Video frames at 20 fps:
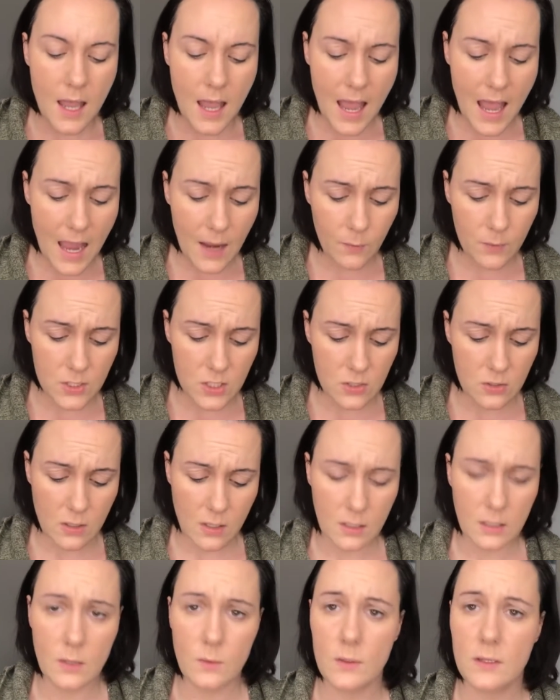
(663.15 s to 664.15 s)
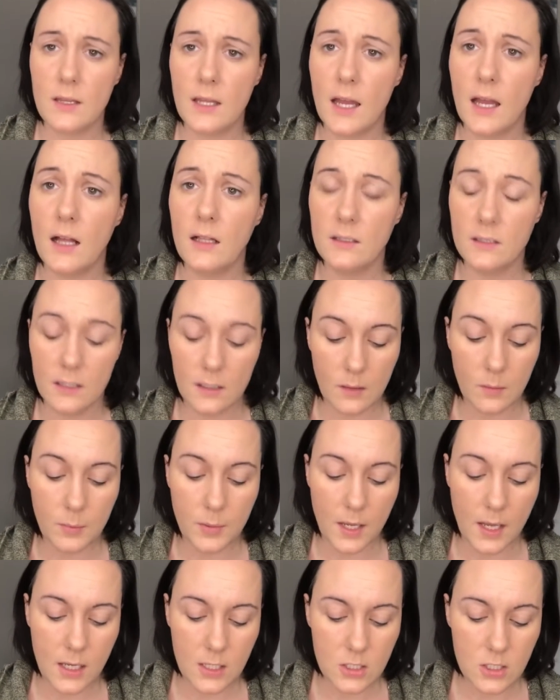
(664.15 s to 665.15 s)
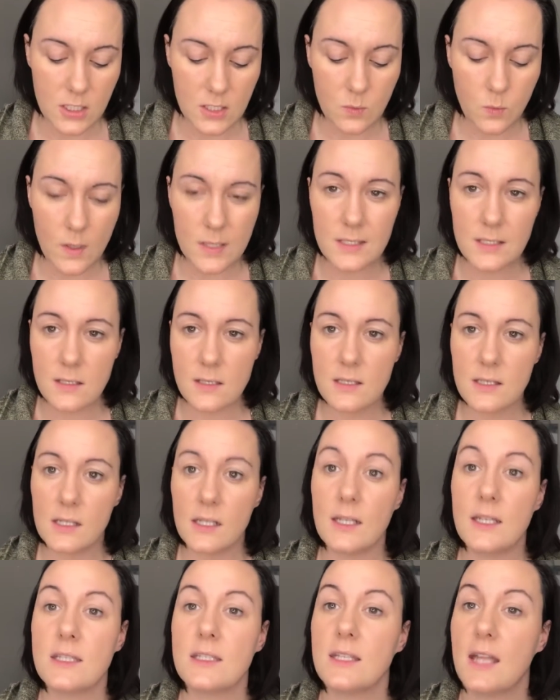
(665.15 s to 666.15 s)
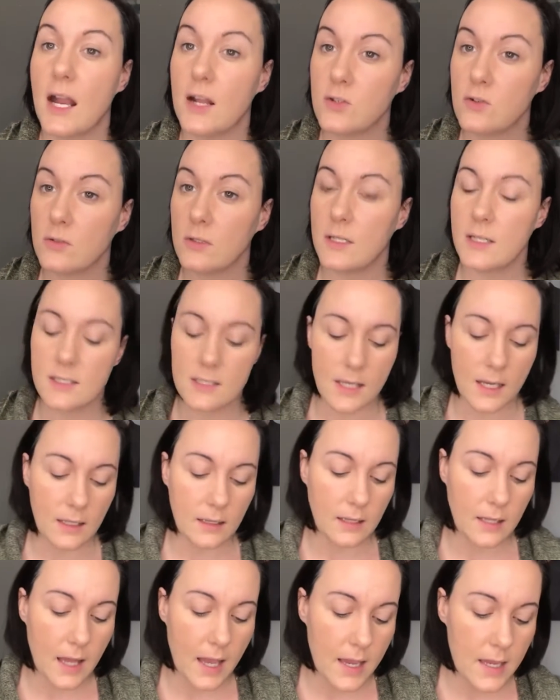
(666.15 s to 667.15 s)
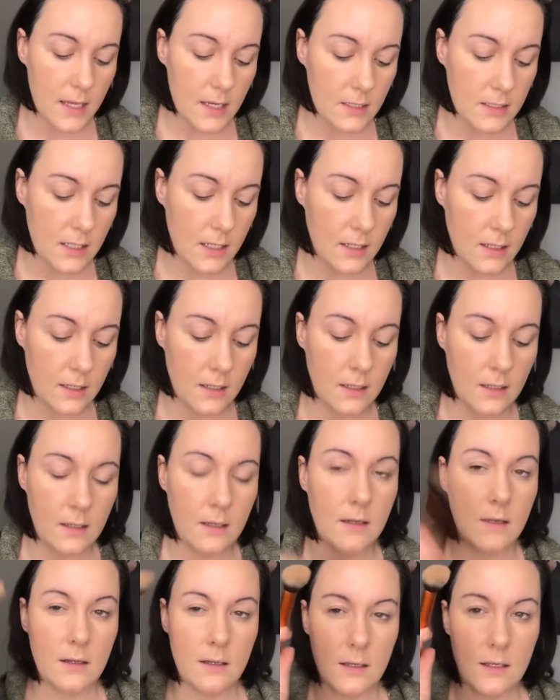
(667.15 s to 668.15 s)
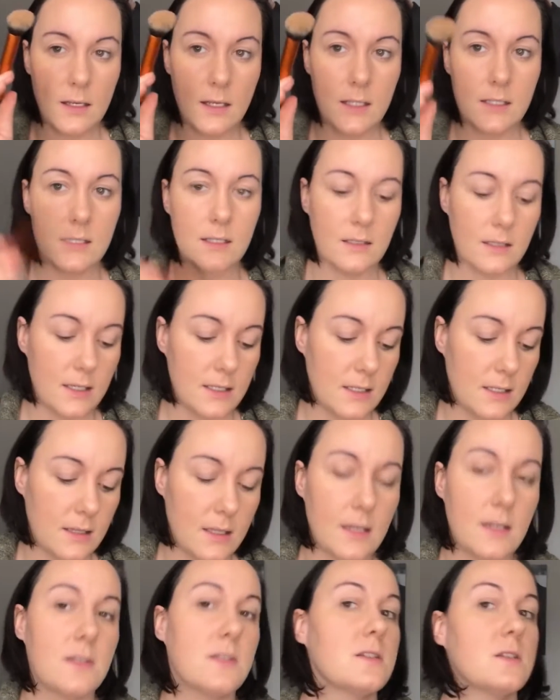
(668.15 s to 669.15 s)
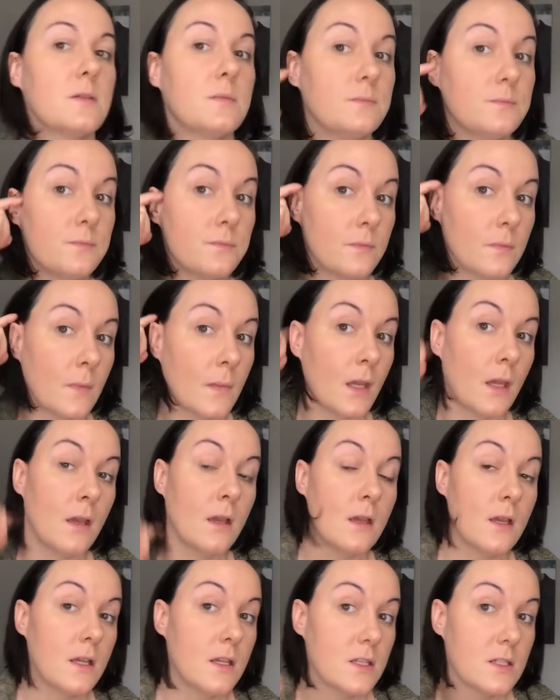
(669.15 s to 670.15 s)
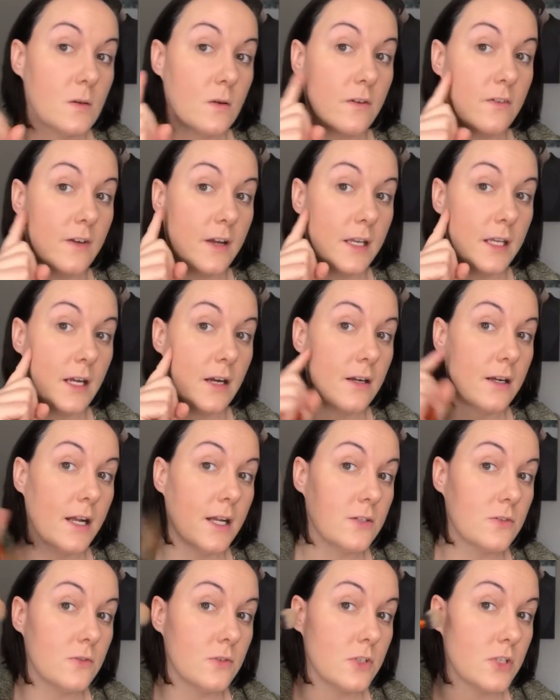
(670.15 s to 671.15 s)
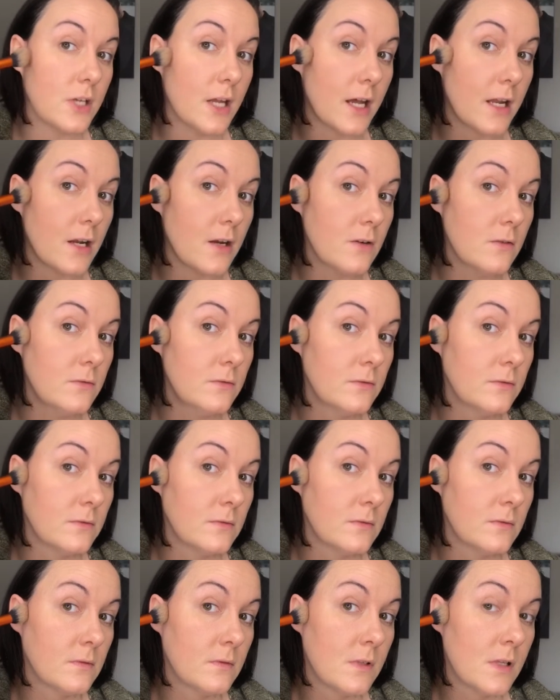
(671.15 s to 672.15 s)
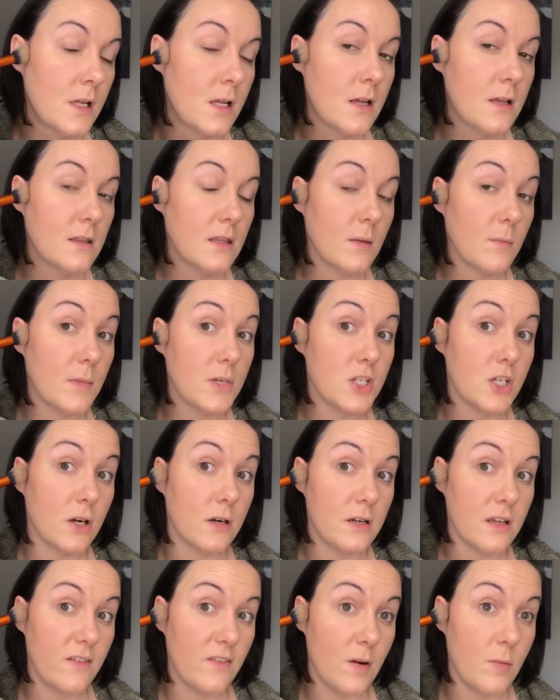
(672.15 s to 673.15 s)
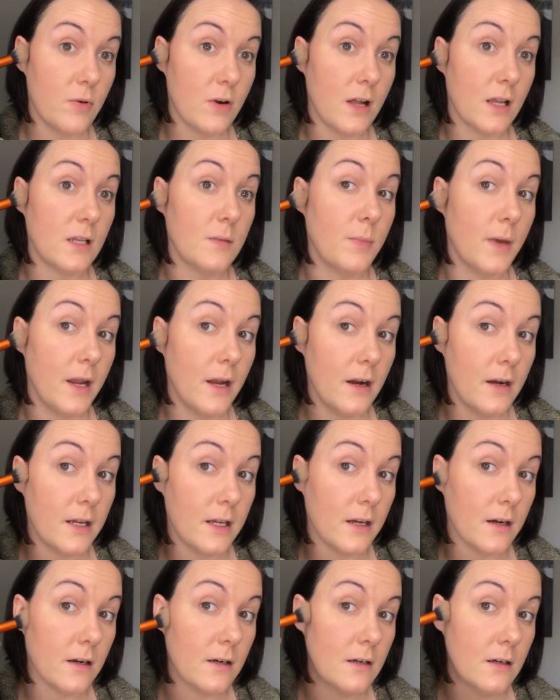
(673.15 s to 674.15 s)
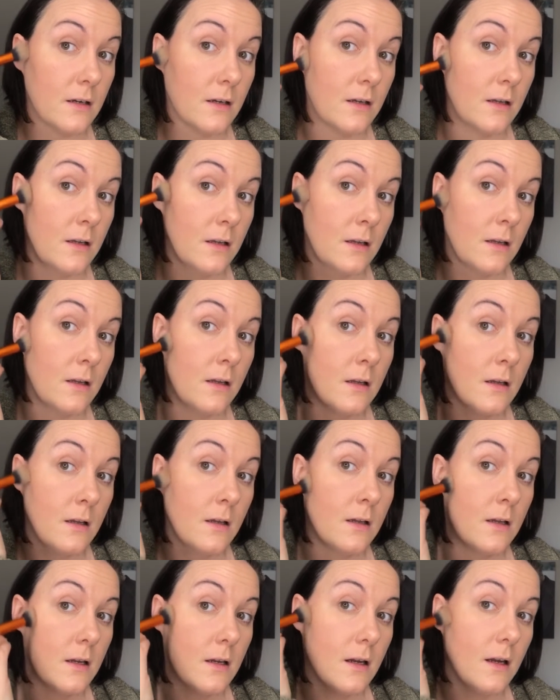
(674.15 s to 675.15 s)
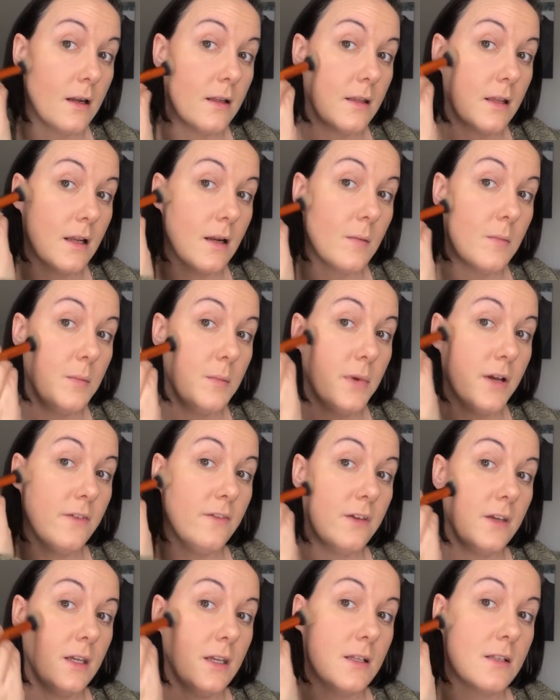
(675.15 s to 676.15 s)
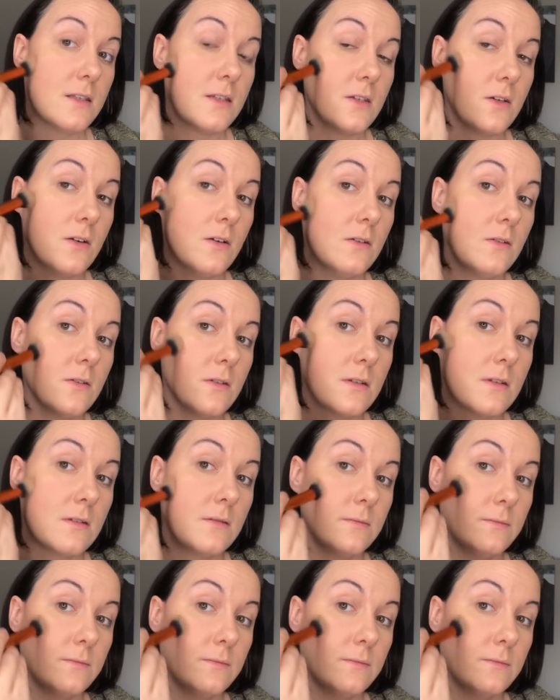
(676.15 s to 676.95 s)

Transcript: I was struggling with that a little bit. It just wasn't sitting as naturally as I liked until I did this. So we're finding our natural shadow, the majority of our product by our ear, and then I'm buffing it in circles.